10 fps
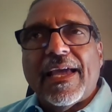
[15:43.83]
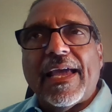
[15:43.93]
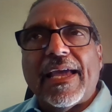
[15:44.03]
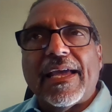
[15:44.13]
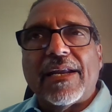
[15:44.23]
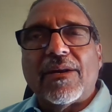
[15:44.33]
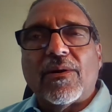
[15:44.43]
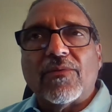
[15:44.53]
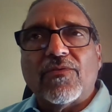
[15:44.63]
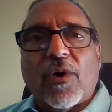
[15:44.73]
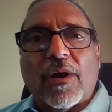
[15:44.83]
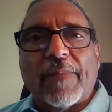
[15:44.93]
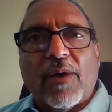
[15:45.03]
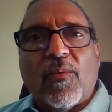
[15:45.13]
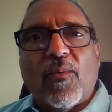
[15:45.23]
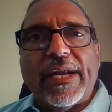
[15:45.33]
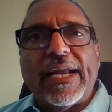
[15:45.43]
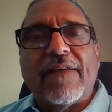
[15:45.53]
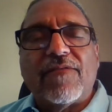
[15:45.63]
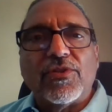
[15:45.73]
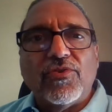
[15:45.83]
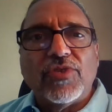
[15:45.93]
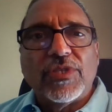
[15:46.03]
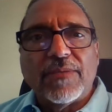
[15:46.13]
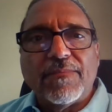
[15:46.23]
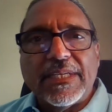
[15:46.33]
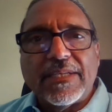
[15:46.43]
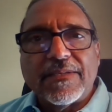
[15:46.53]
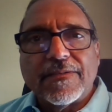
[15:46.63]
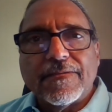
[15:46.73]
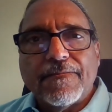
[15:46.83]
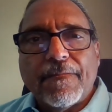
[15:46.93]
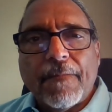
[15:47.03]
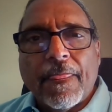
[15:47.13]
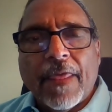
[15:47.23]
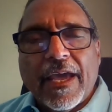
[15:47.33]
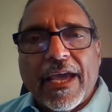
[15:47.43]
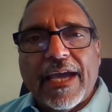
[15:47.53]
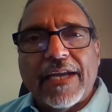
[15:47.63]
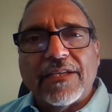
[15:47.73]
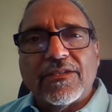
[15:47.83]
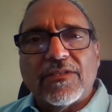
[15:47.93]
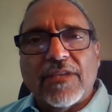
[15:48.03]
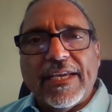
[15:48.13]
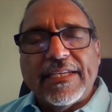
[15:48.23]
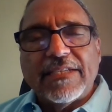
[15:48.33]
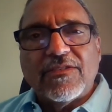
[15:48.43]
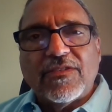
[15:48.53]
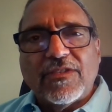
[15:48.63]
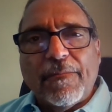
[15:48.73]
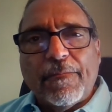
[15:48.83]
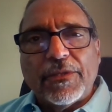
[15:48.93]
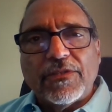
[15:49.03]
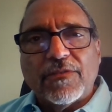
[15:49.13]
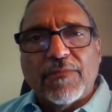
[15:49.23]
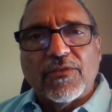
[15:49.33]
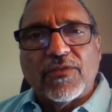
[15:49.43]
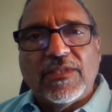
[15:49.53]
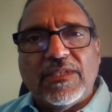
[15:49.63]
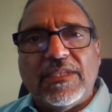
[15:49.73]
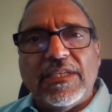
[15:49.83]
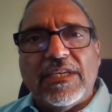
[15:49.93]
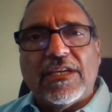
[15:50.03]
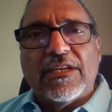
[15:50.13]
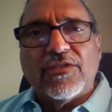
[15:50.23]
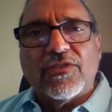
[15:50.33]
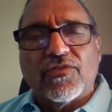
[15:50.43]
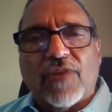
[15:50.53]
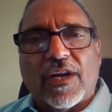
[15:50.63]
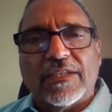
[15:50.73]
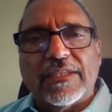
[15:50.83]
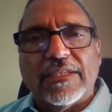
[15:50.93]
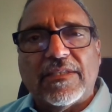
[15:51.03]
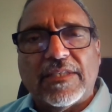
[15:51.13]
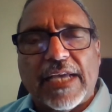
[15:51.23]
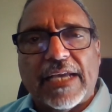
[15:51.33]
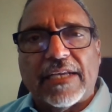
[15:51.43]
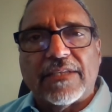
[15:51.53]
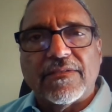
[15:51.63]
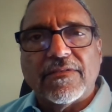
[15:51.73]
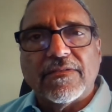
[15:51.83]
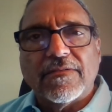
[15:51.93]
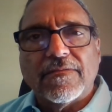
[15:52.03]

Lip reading: and talk about what evolution means. And it's in its simplest, most deconstructed sense.